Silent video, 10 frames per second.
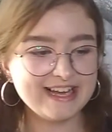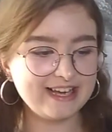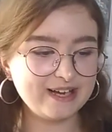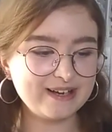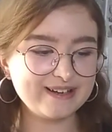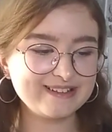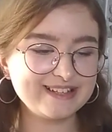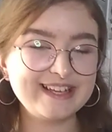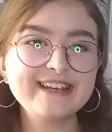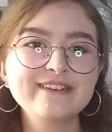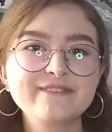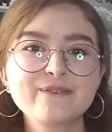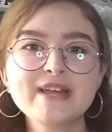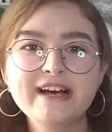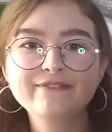and
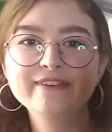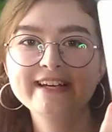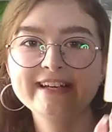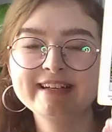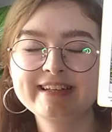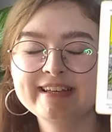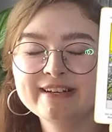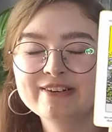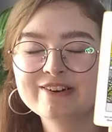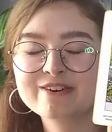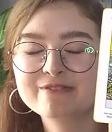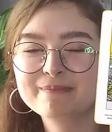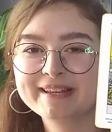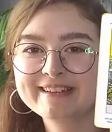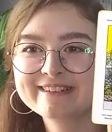we have the King of
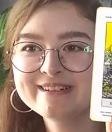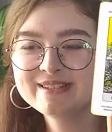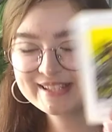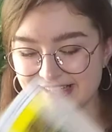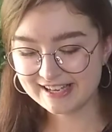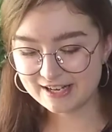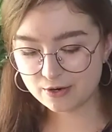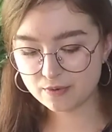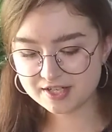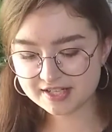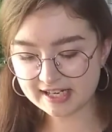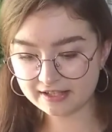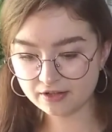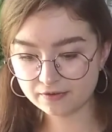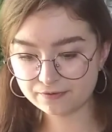Pentacles, which is
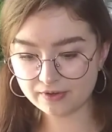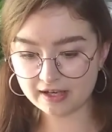kind of